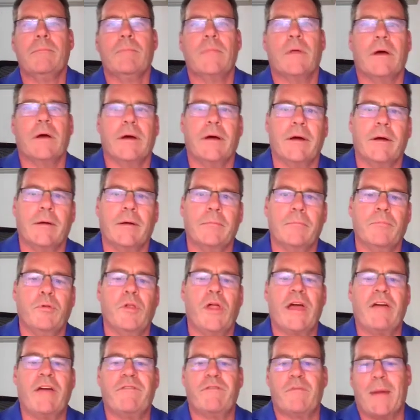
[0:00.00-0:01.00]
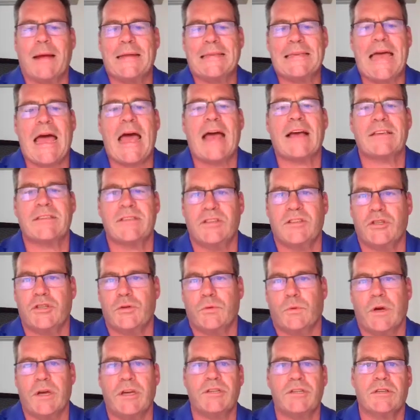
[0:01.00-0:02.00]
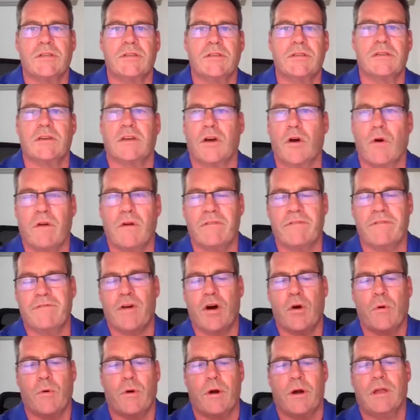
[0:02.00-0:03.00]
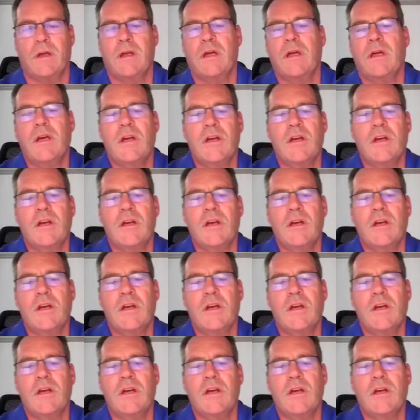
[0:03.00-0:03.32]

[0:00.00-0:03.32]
plan for my tax situations going forward.